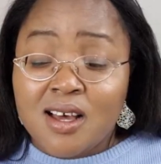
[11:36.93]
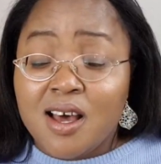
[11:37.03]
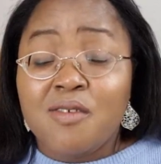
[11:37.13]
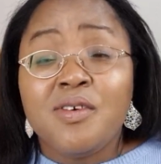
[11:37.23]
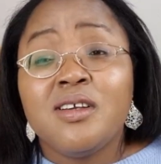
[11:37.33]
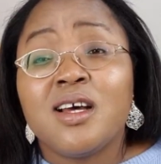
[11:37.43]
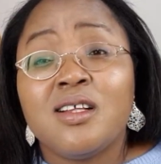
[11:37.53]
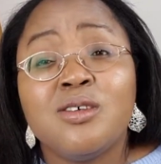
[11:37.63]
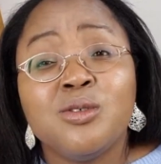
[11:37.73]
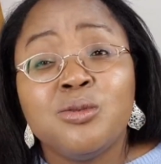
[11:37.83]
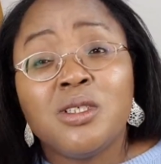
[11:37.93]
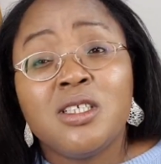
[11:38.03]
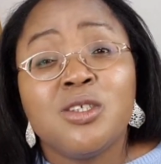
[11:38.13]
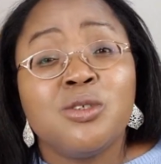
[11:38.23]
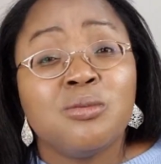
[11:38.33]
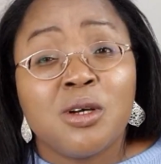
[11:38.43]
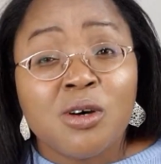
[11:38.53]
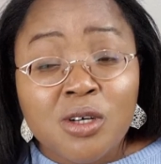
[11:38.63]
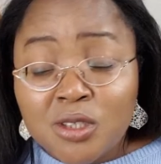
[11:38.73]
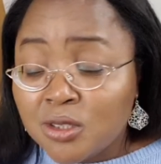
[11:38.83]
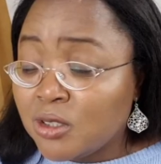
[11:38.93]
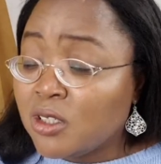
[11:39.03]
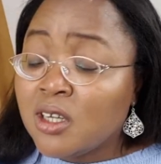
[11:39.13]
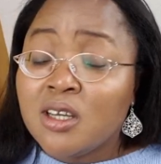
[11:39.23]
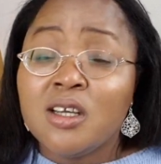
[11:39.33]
I feel that Odumeje should be cautioned.